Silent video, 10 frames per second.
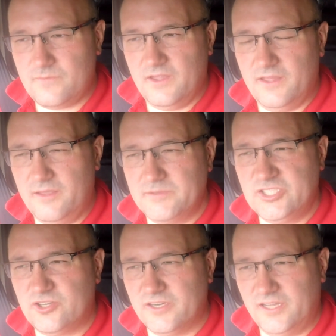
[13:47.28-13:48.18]
and they'll be
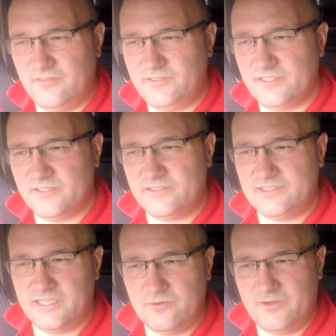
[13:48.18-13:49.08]
strong enough to
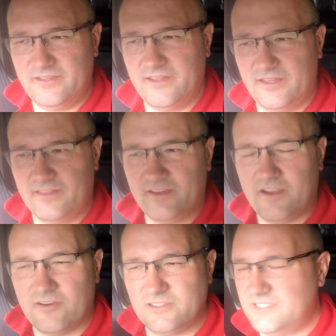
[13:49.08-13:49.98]
deal with the
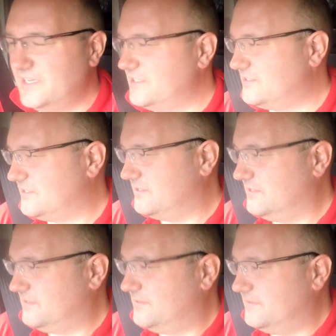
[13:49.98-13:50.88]
current slicks,
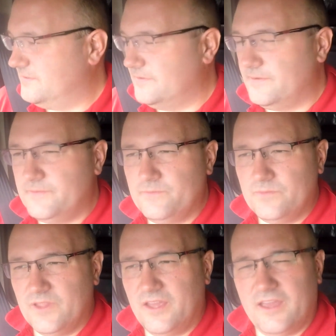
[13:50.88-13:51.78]

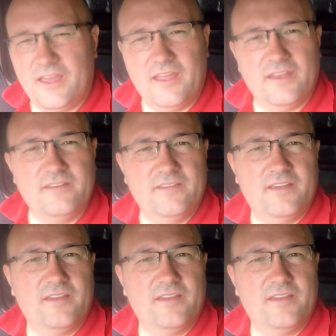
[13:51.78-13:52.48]
and